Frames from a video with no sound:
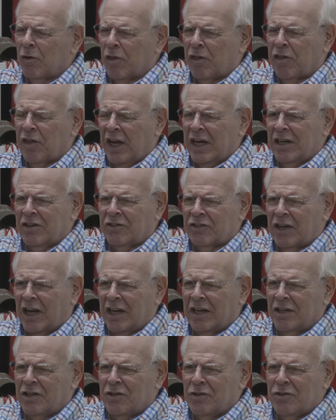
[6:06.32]
were things
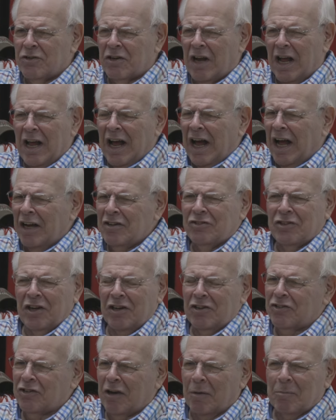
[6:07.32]
I
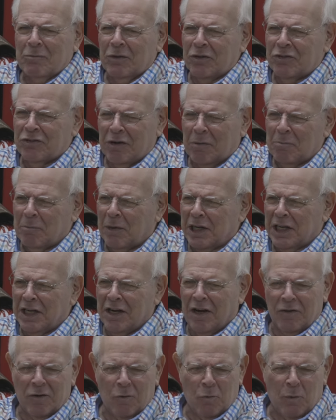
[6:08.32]
said something to somebody
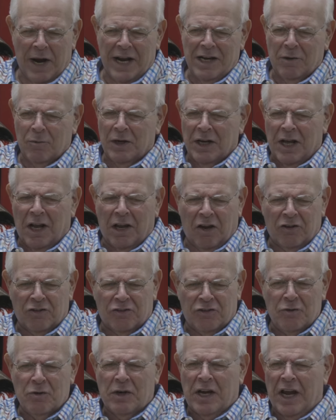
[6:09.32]
on the way to an
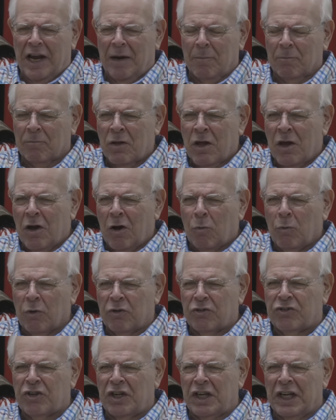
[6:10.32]
LSU game.
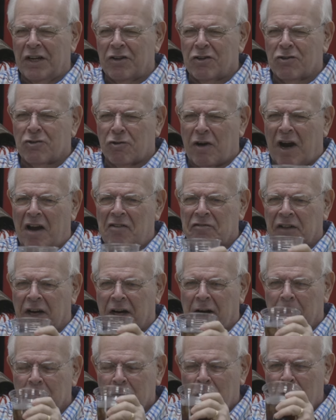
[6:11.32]
We're sitting in traffic.